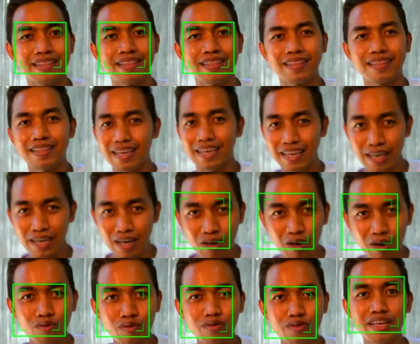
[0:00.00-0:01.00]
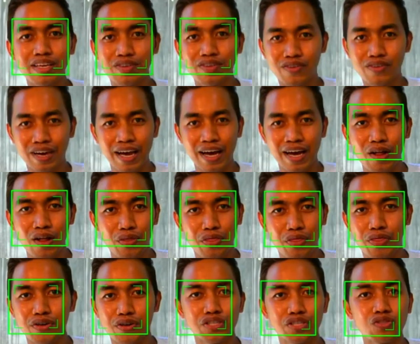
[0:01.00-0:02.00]
including your health,
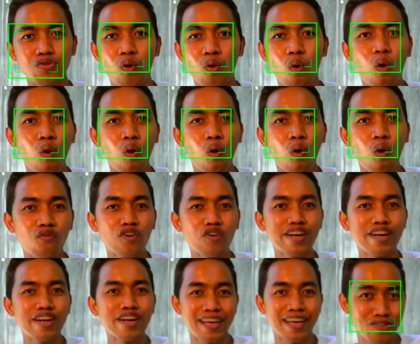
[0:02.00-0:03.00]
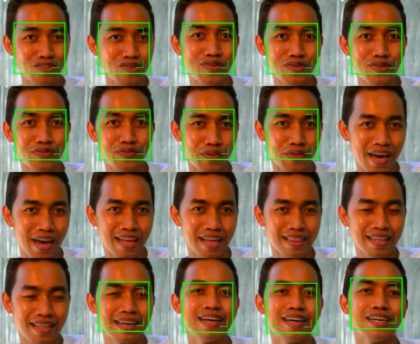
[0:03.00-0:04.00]
there's no overnight cure for that.
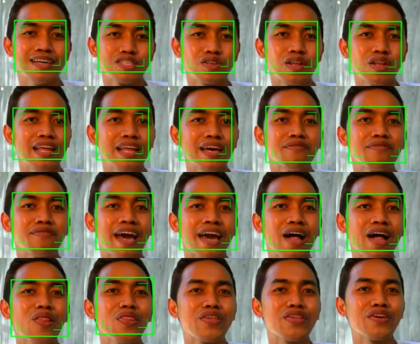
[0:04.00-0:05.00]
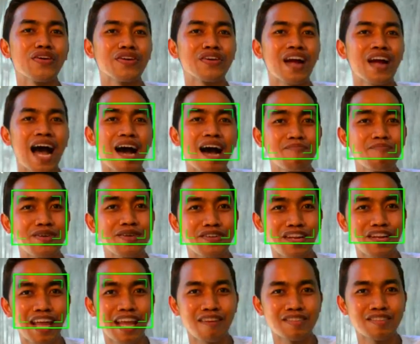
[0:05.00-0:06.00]
To live a healthier, happier
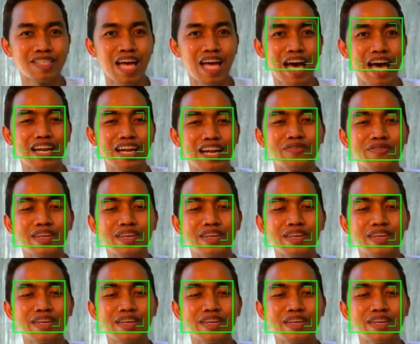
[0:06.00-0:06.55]
lifestyle, you really